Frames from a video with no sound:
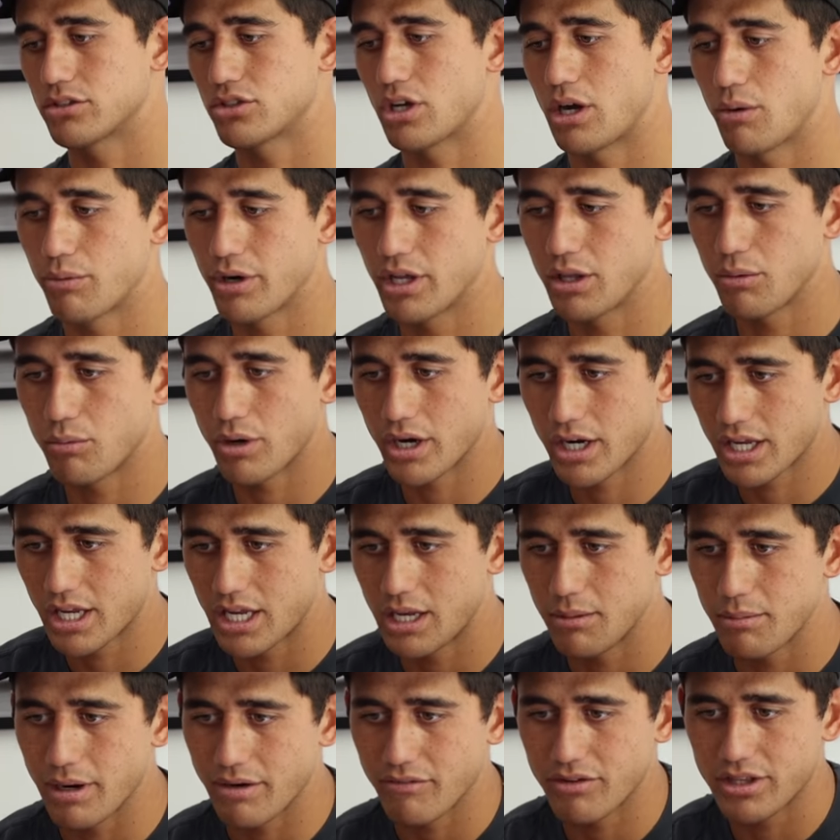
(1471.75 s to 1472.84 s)
So I really wanna
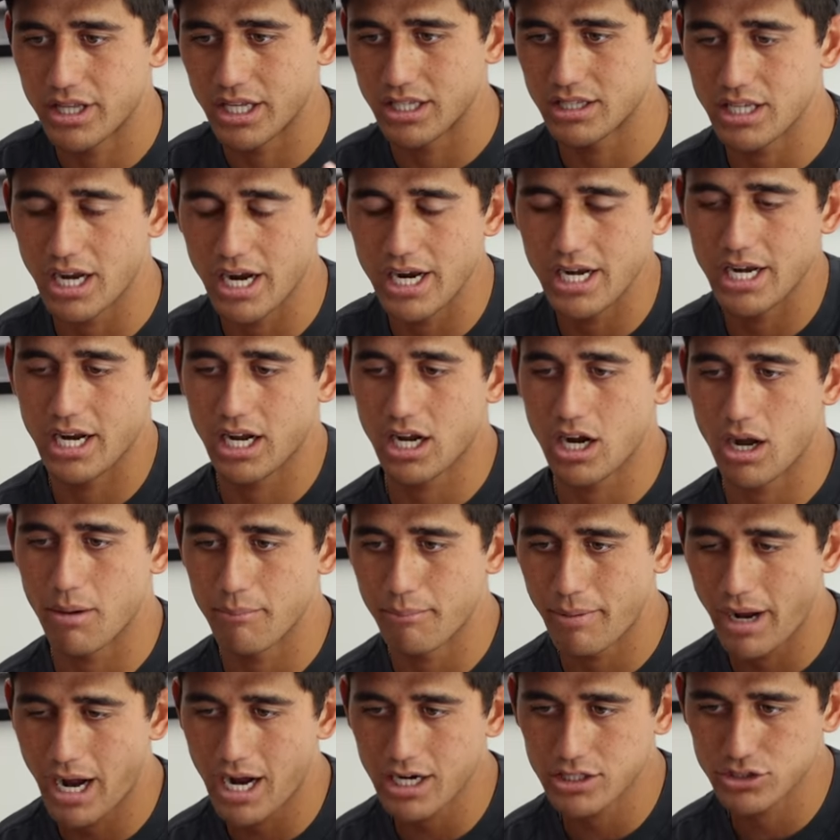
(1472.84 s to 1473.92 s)
keep everything tight and
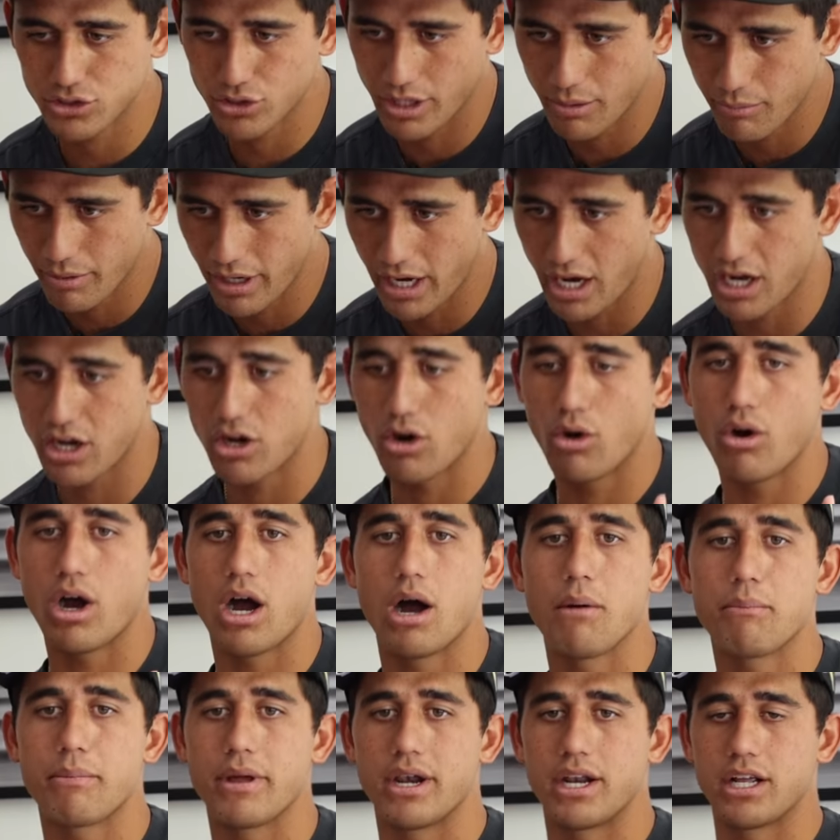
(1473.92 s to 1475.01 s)
compact so then when I go
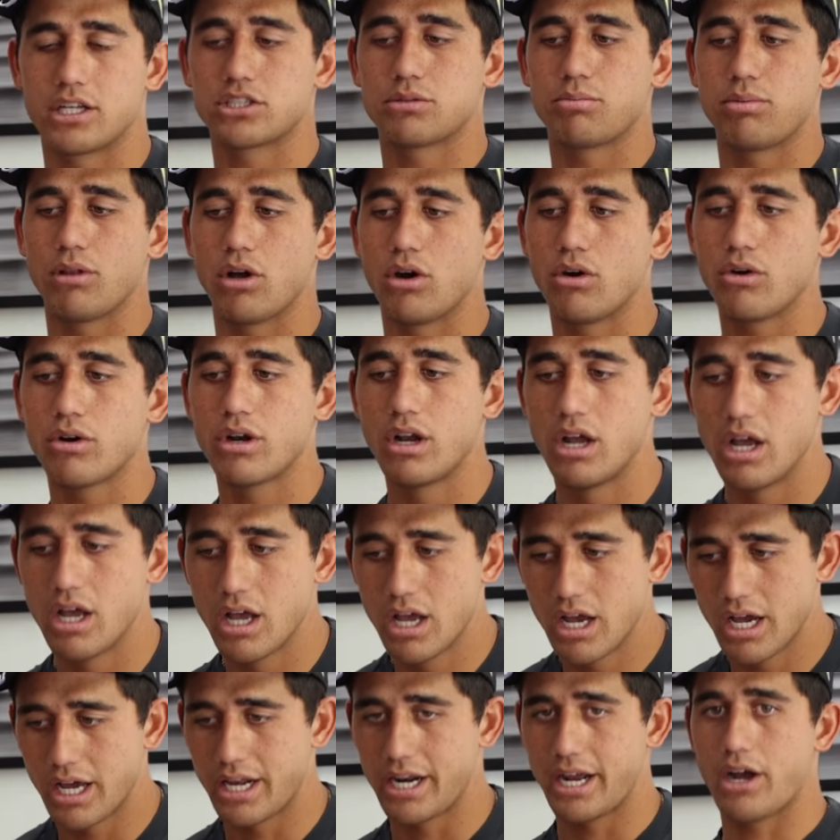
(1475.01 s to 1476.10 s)
up and explode
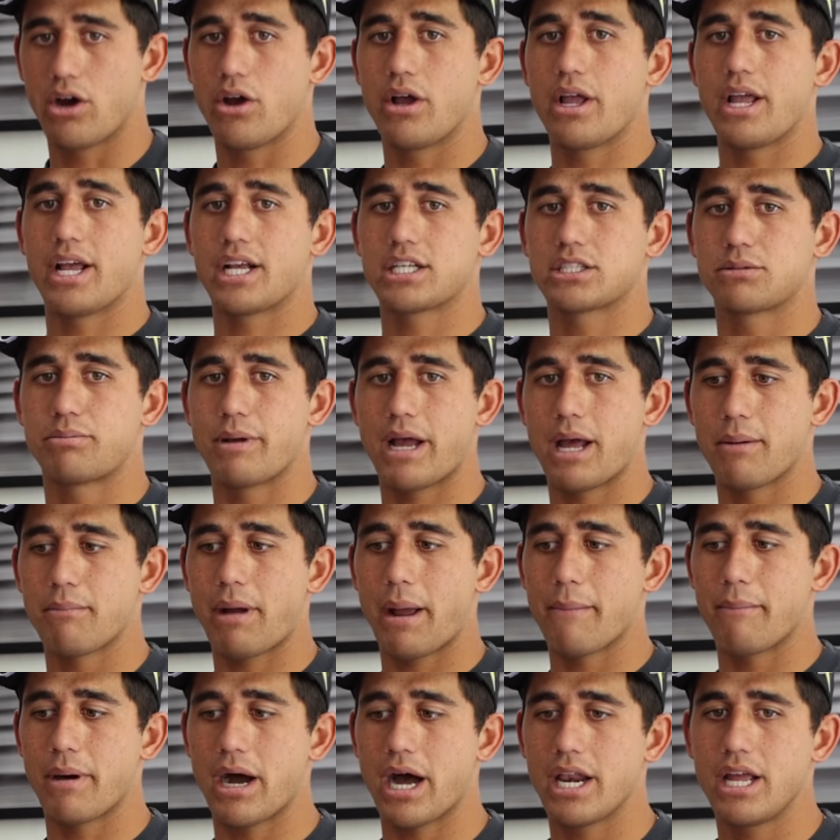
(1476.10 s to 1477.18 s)
and I expand
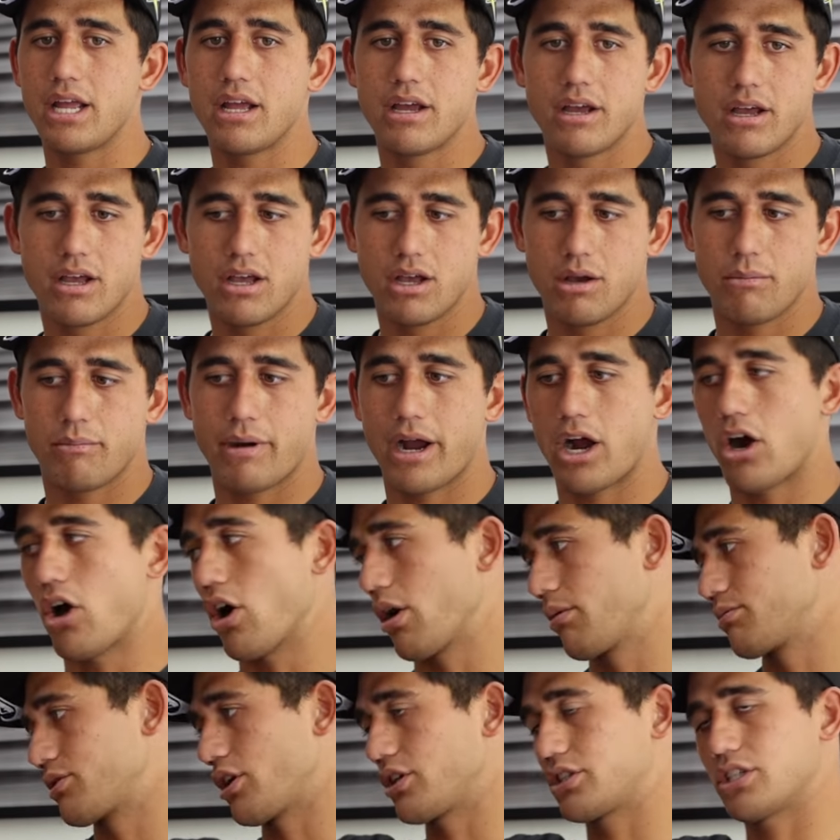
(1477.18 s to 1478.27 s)
my body, my
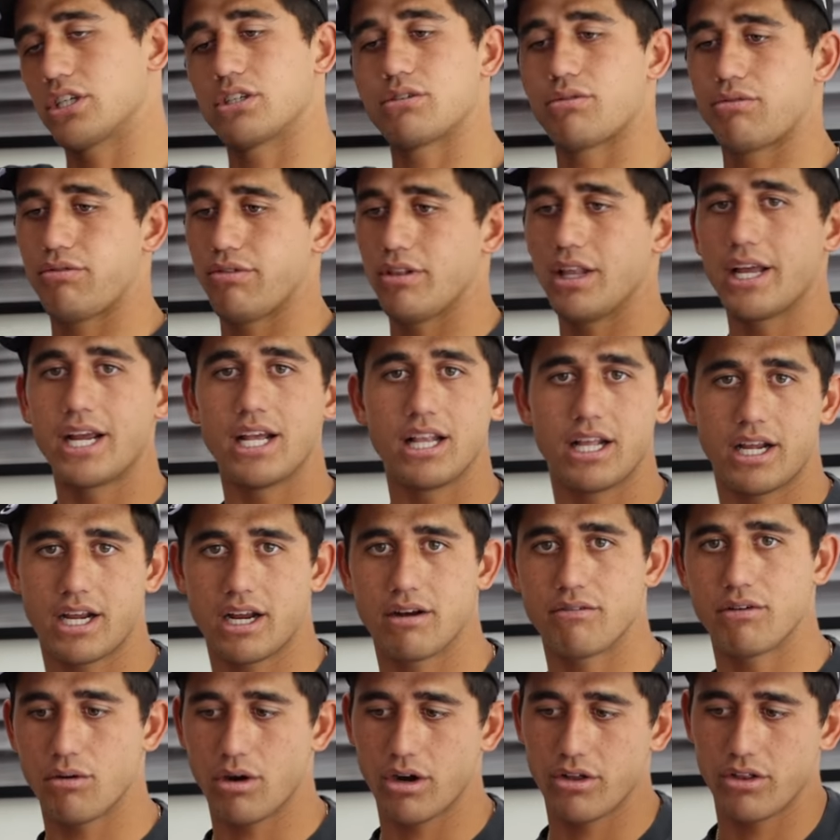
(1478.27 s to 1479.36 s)
arms aren't just flailing
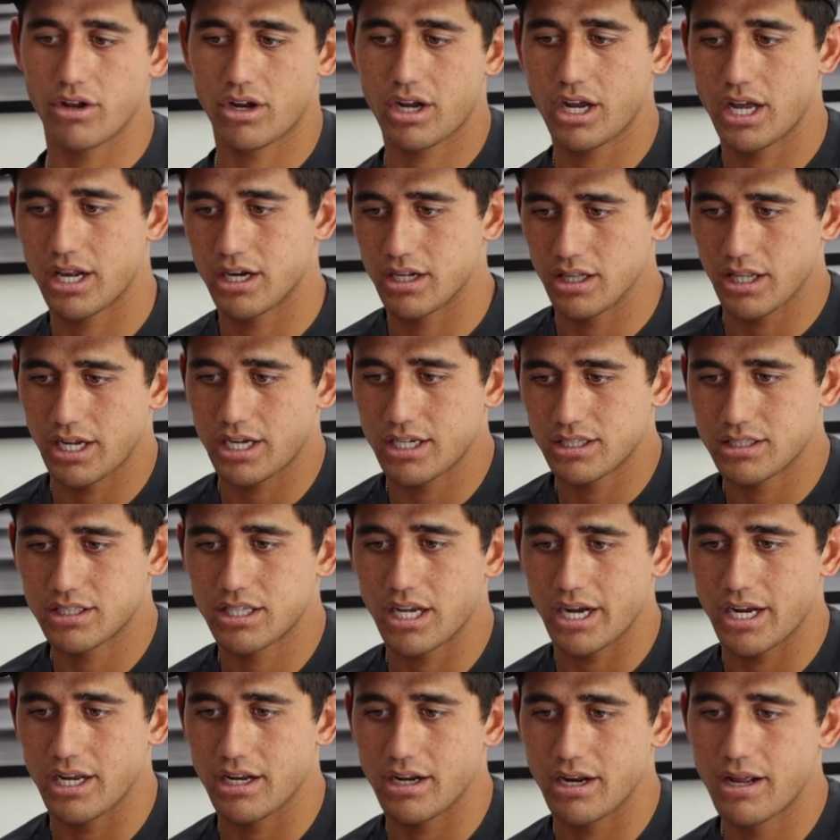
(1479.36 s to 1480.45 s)
everywhere, they're kinda like
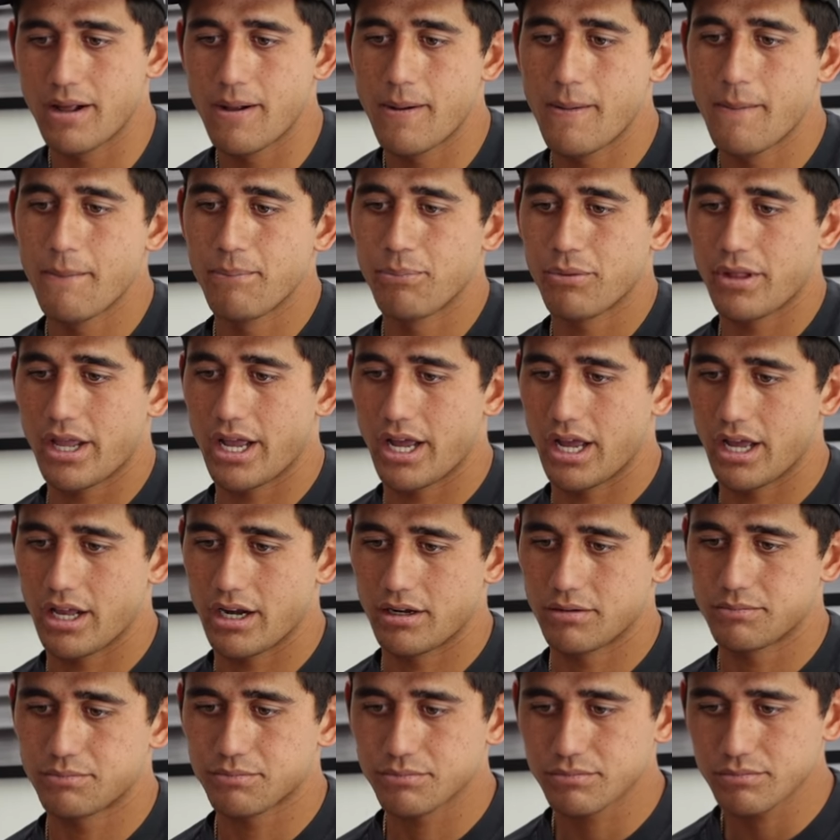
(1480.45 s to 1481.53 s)
tight
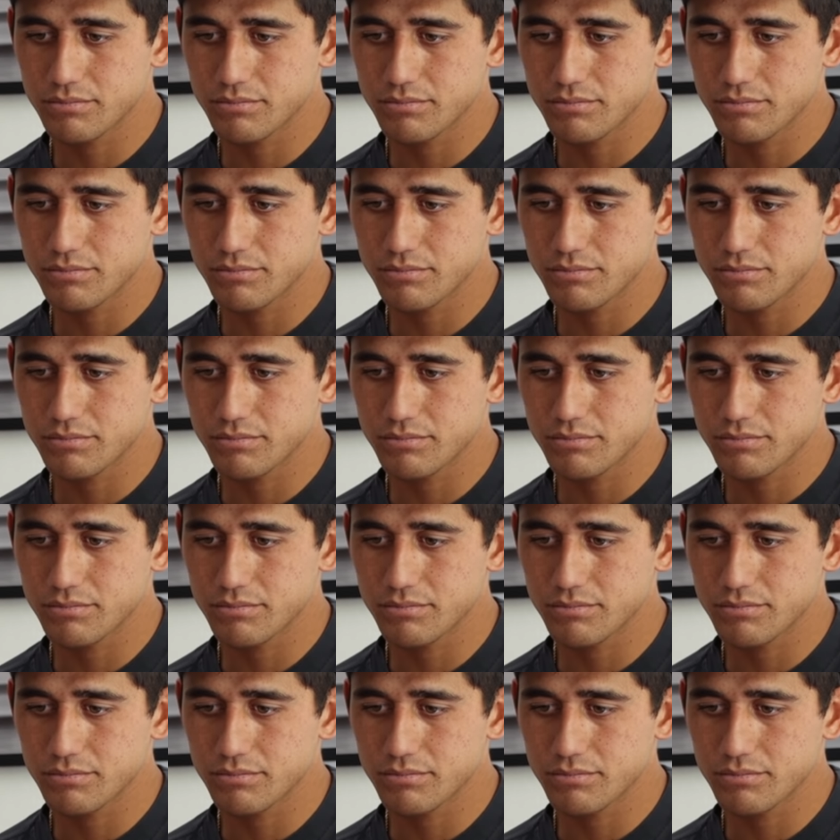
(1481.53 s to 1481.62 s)
and